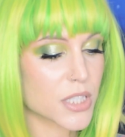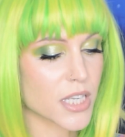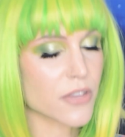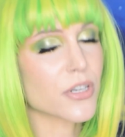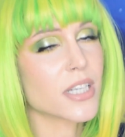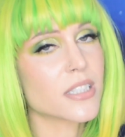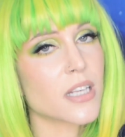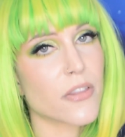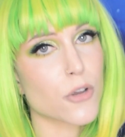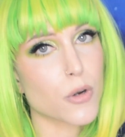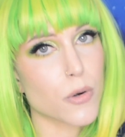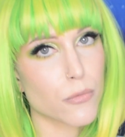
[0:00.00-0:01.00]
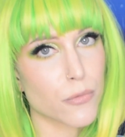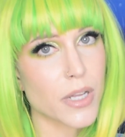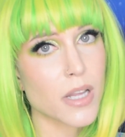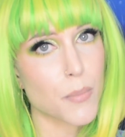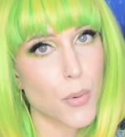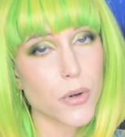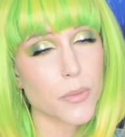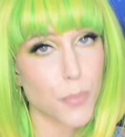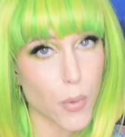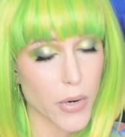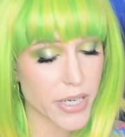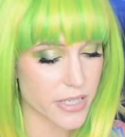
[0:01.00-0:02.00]
see, there is another really important
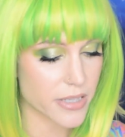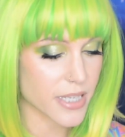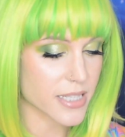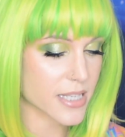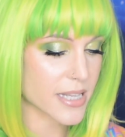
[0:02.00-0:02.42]
point to this,